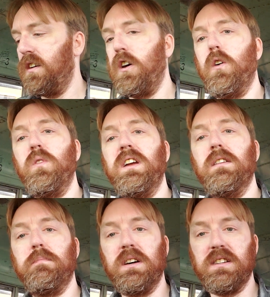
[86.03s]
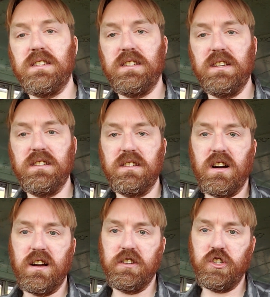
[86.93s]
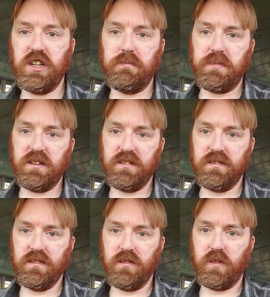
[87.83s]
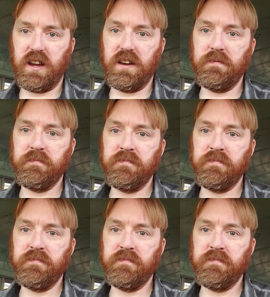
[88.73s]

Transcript: Owning a bus is not cheap, okay?